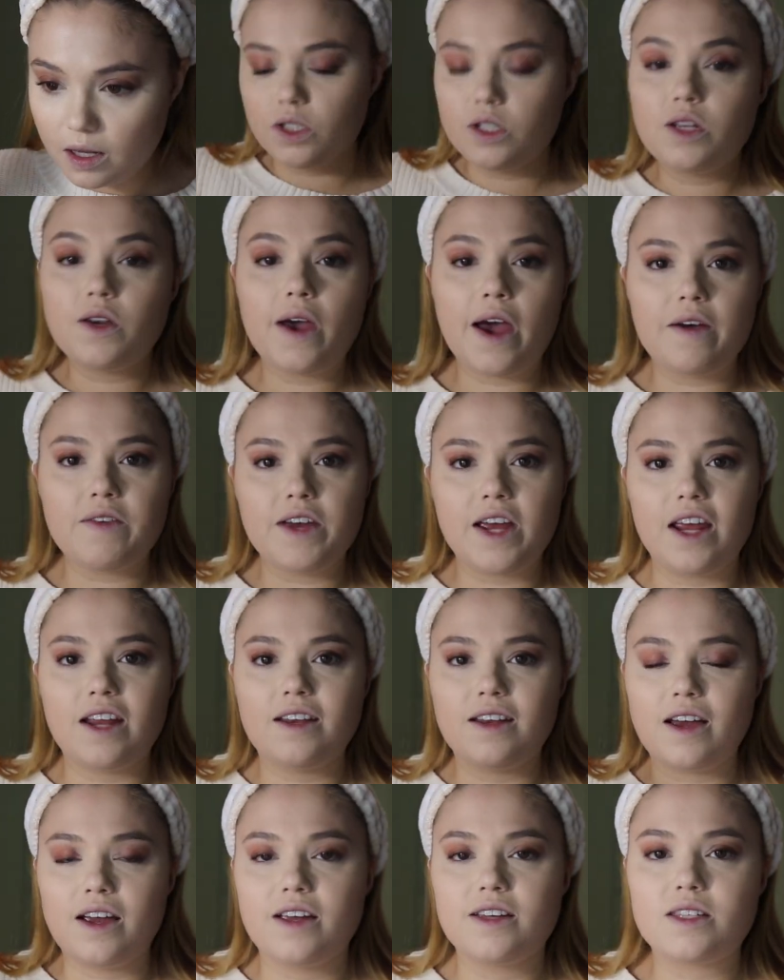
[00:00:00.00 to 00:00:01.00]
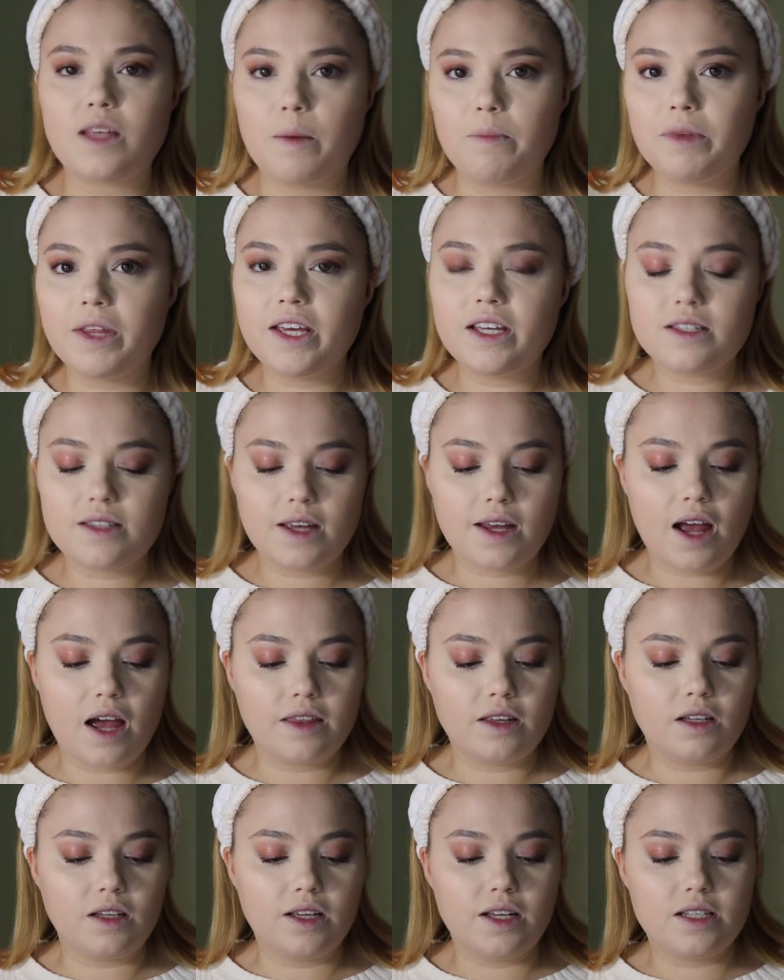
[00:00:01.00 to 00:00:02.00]
To have a nice blank slate
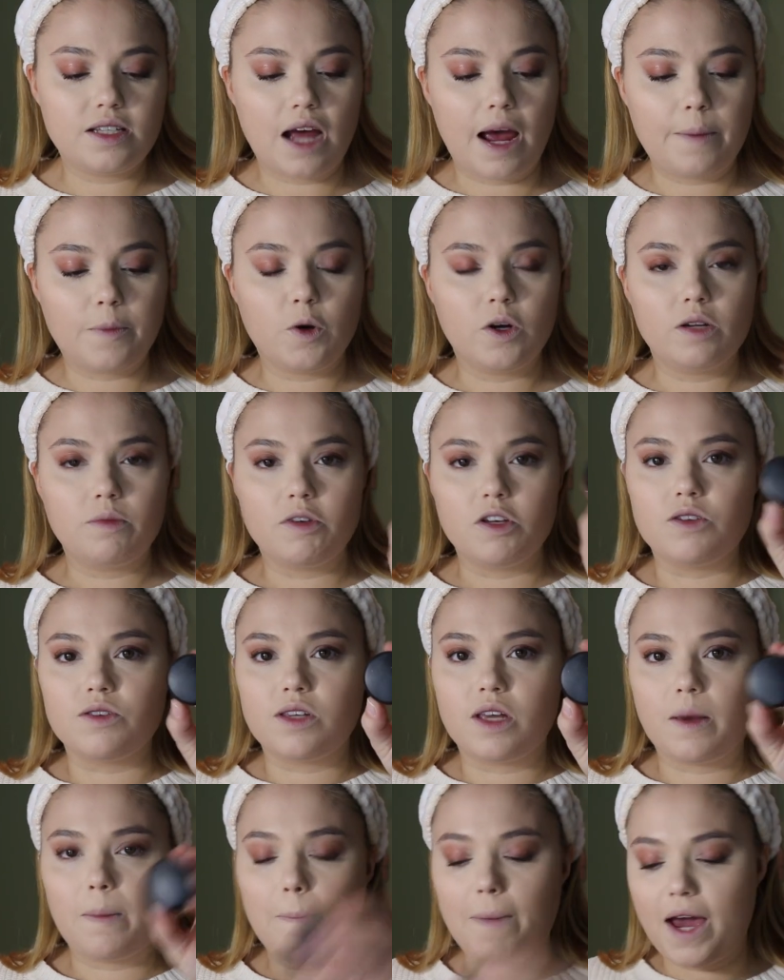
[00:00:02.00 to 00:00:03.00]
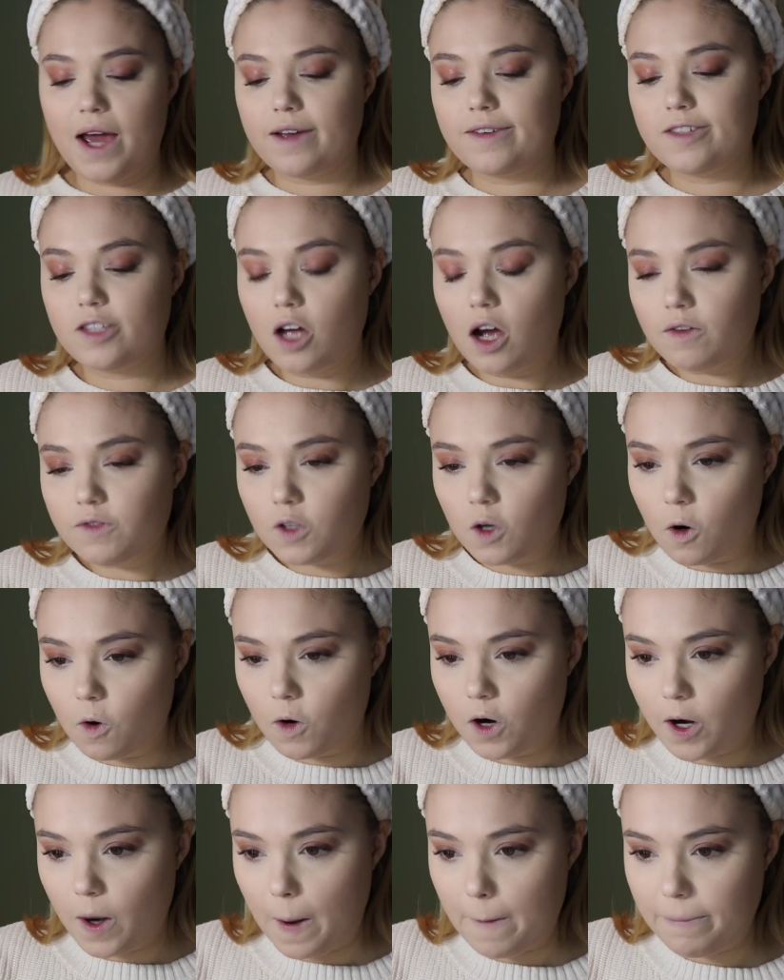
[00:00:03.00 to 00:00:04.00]
on the lids, I'm going to be using MAC Soft
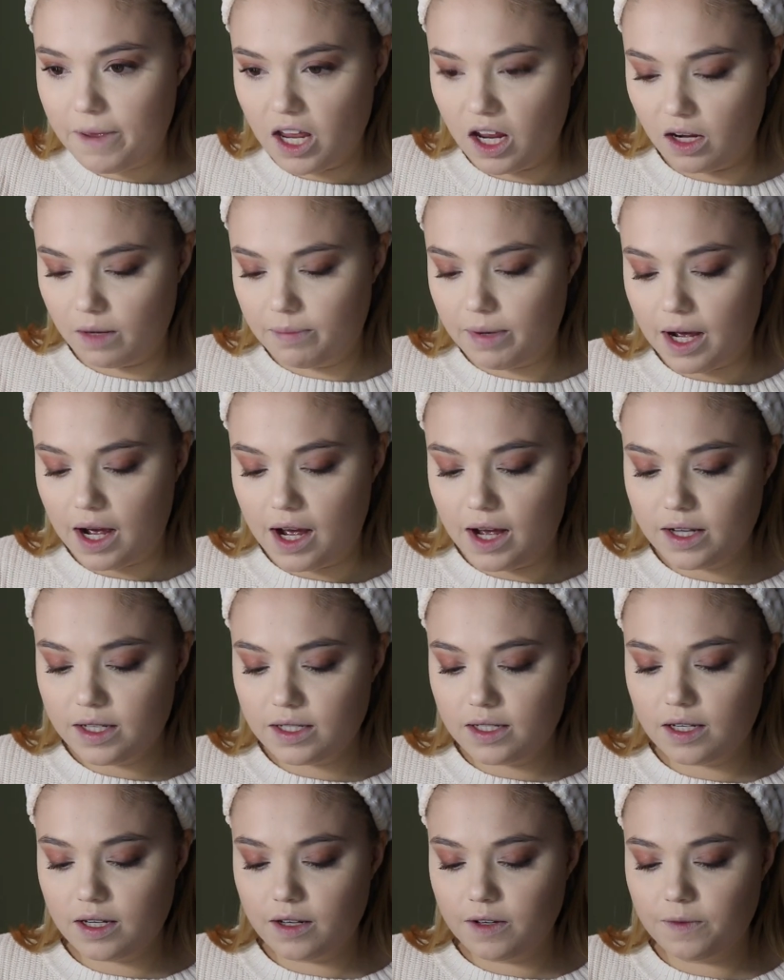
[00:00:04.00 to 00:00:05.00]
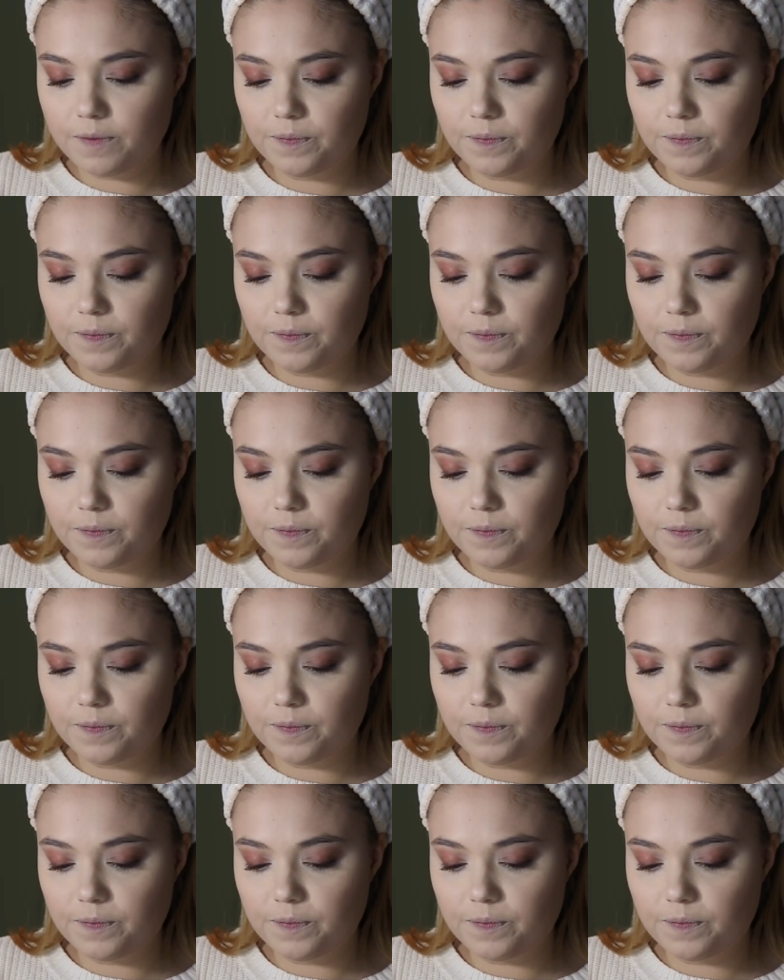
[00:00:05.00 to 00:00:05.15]
Ochre Paint Pot.